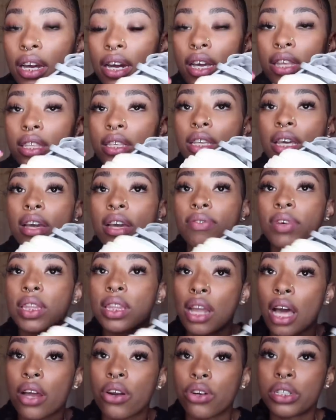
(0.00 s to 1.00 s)
I think they have a
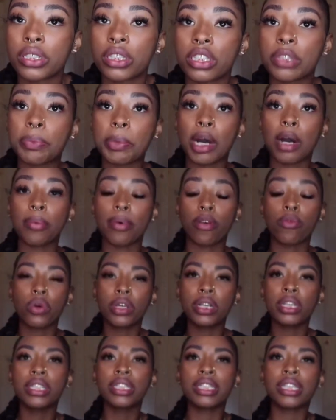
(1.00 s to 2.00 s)
lot on Depop. I
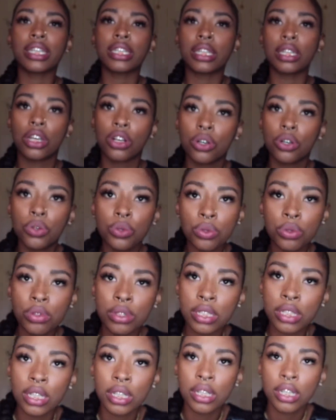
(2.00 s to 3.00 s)
wanted to get
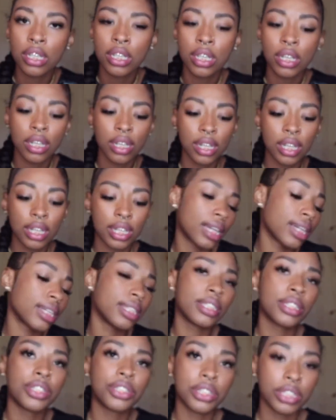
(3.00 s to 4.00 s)
lows. Like
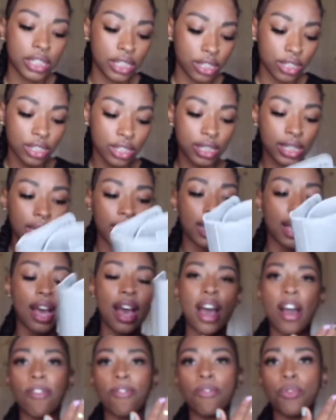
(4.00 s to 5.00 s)
literally they're just like
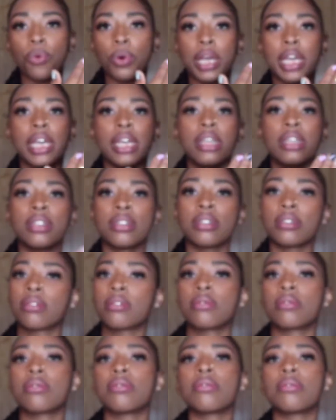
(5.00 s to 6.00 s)
halfway
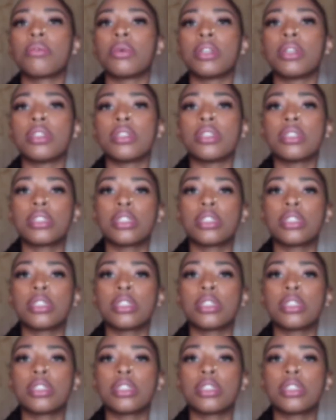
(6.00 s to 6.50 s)
ones